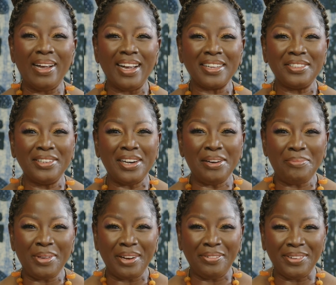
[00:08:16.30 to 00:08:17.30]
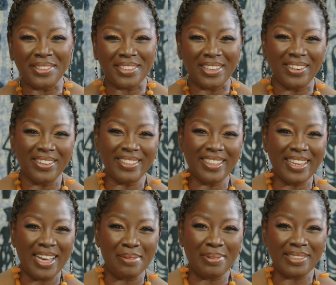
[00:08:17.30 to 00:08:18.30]
back to our beautiful show, the
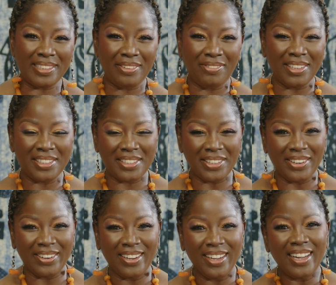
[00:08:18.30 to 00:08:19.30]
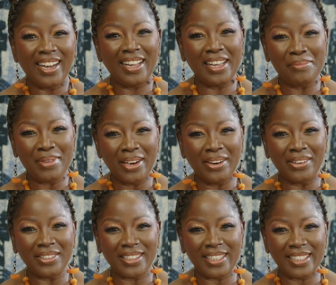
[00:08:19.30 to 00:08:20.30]
Yaba TV show. I am your
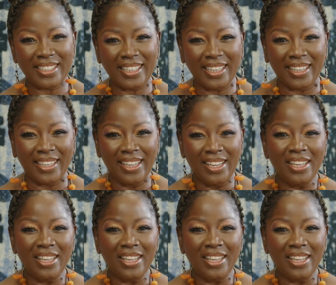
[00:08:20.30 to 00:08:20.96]
host, Yasir.